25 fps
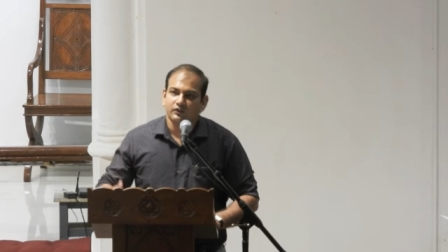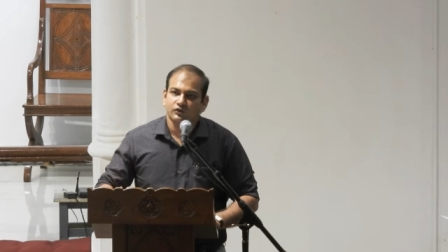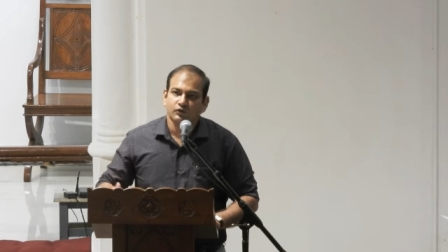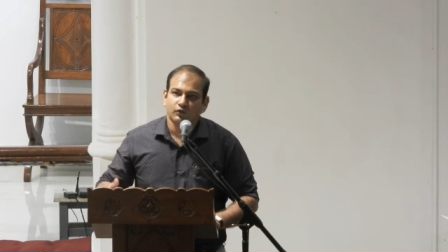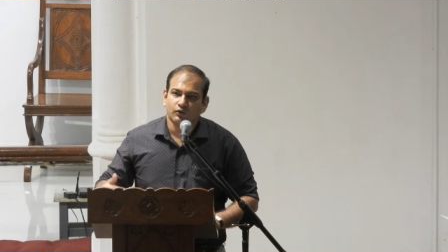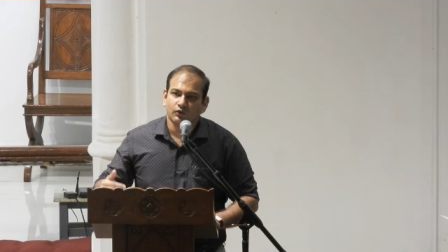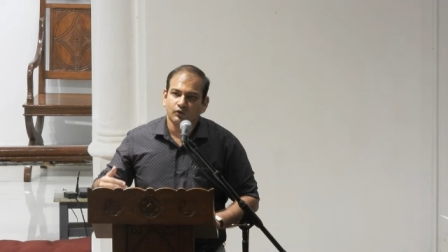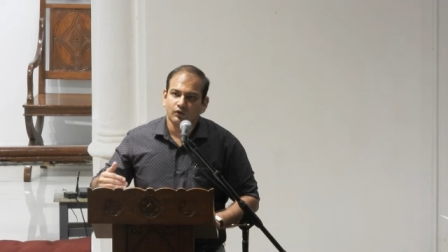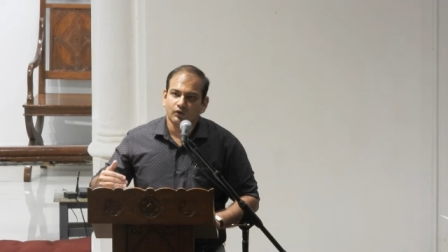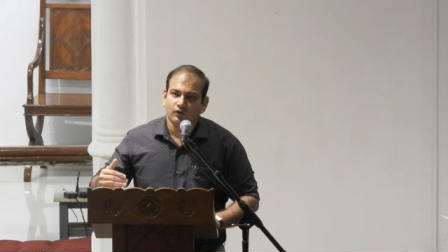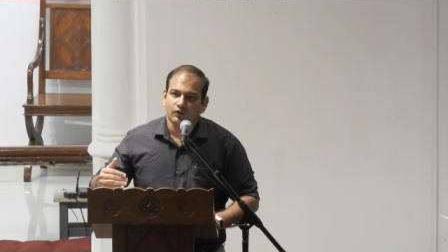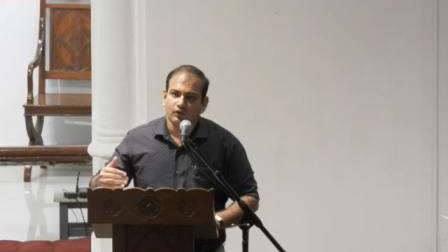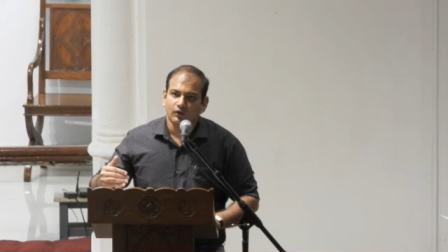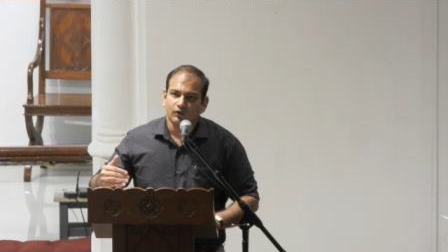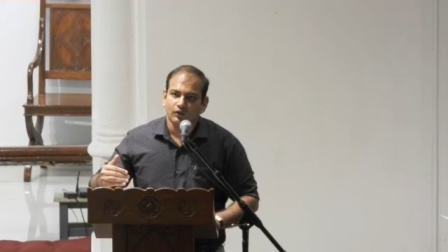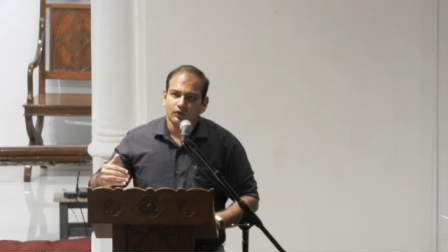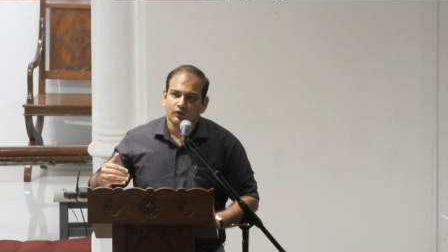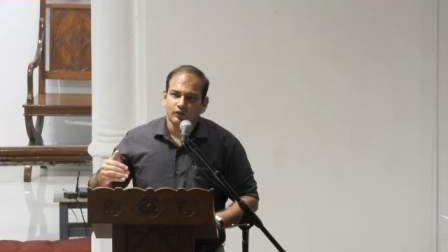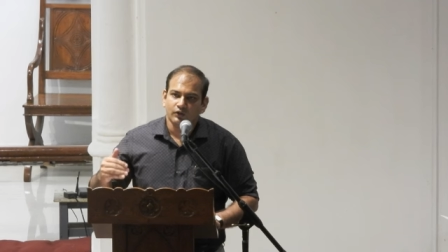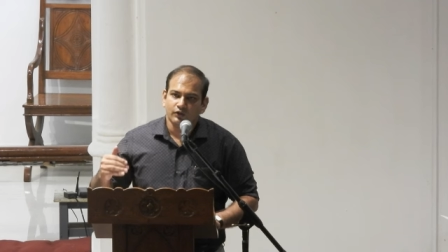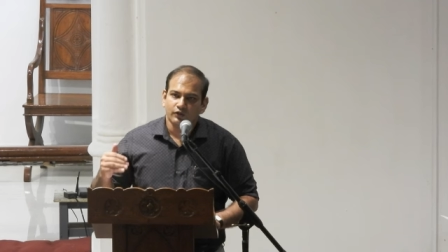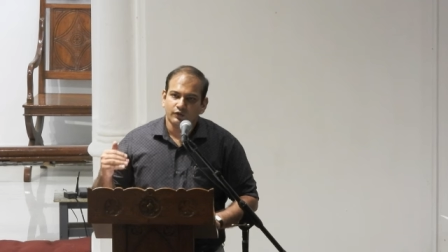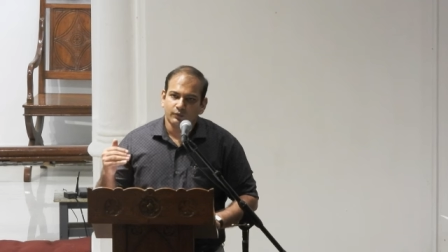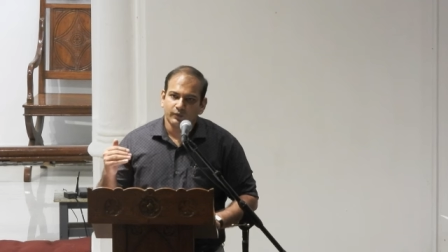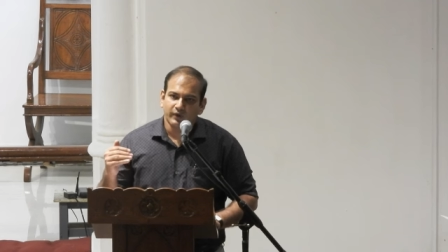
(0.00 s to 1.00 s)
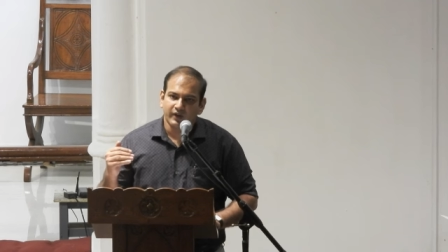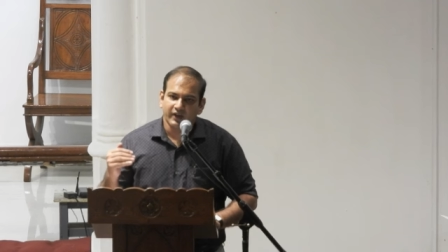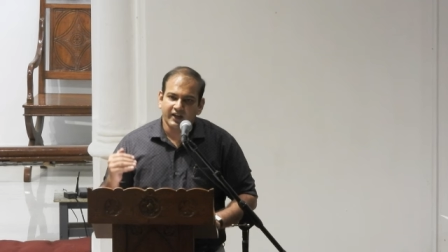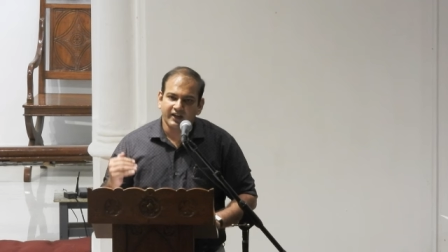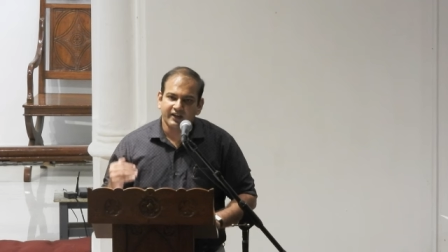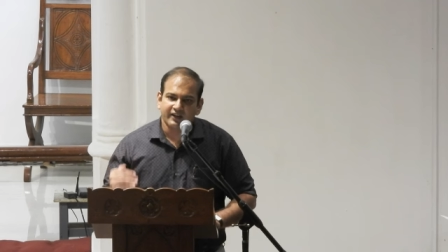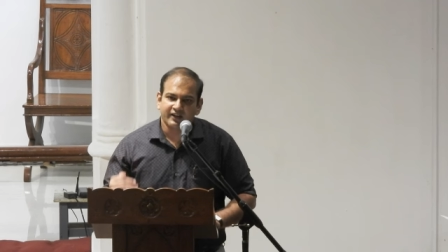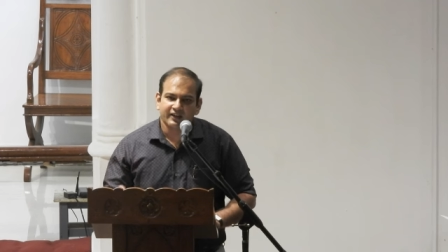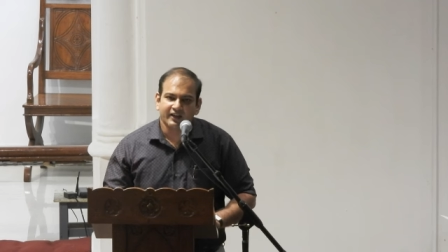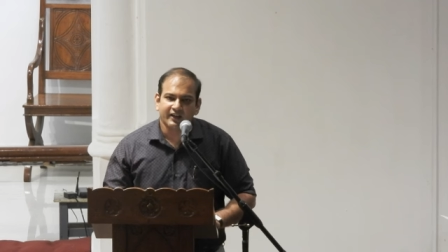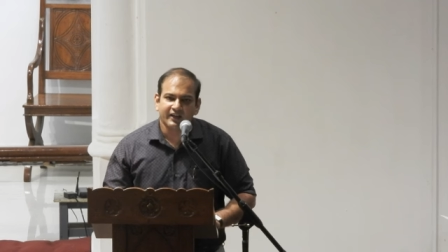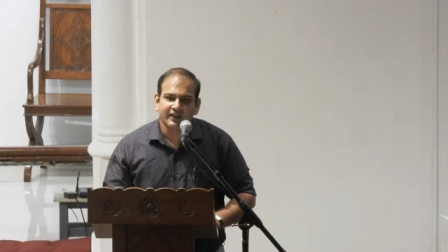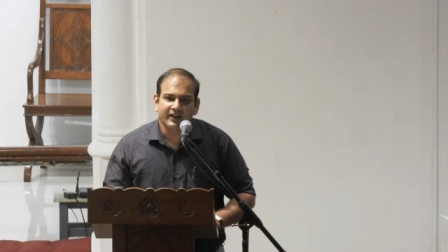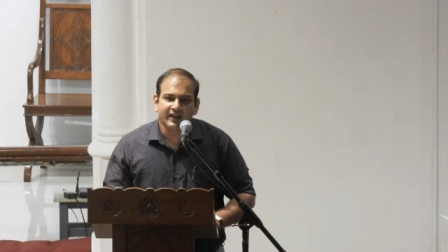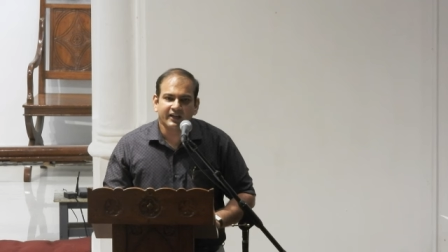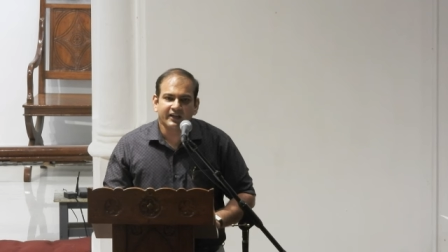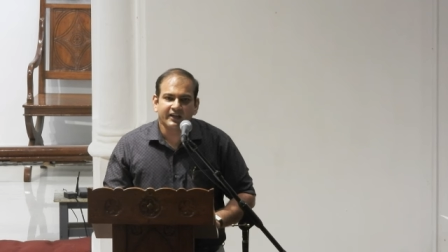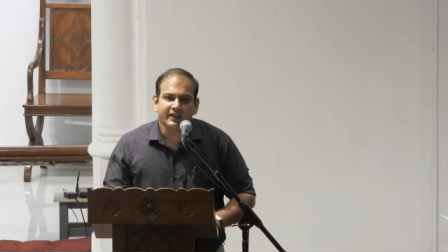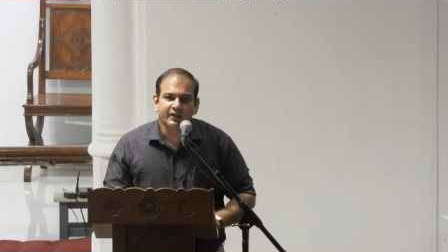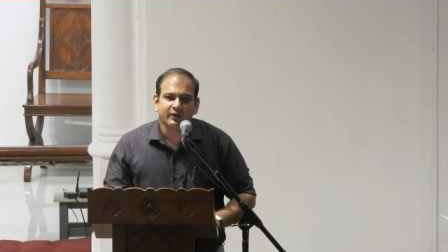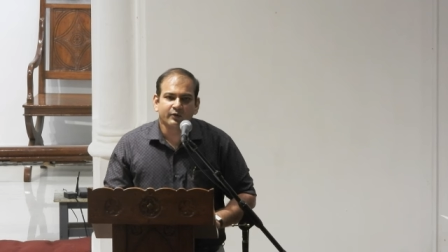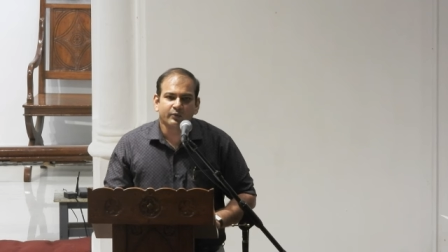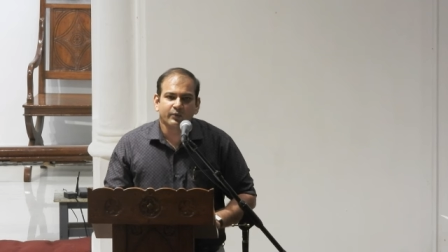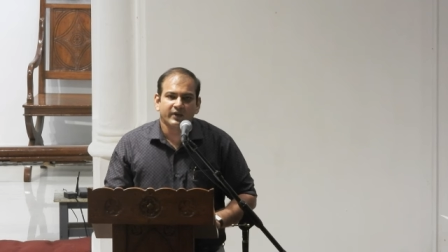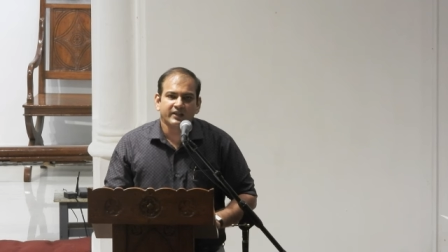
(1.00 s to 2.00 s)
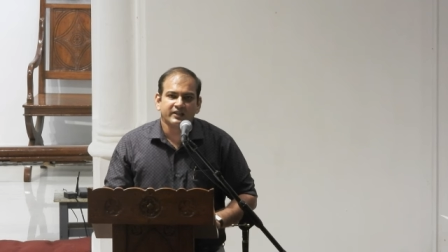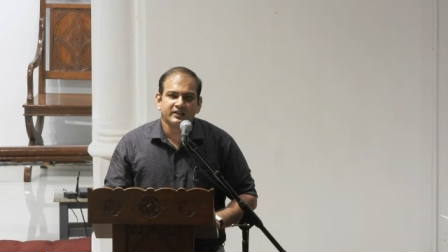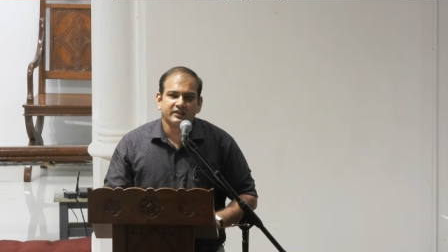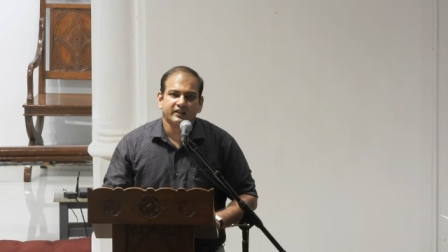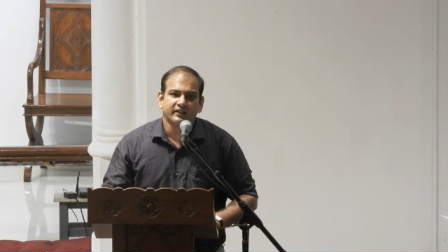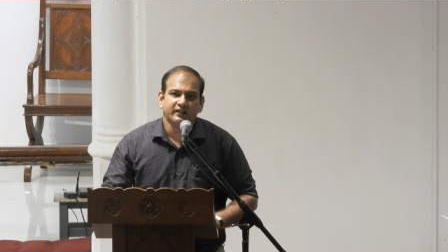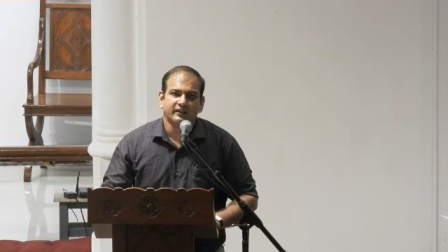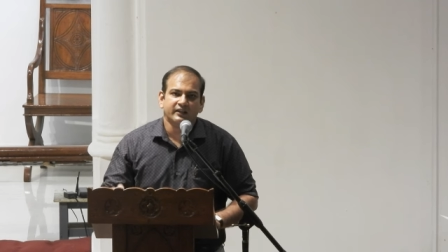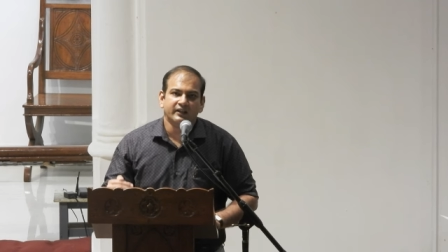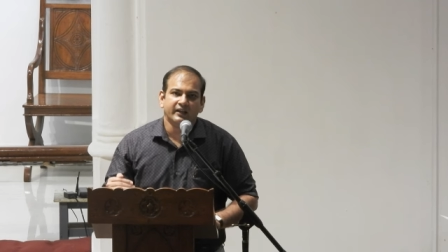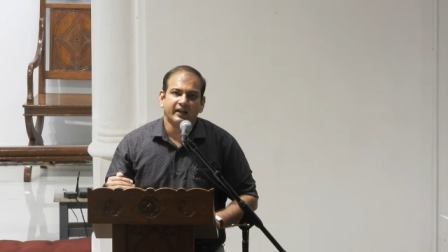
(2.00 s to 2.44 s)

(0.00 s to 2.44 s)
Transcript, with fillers: So, in, in any question,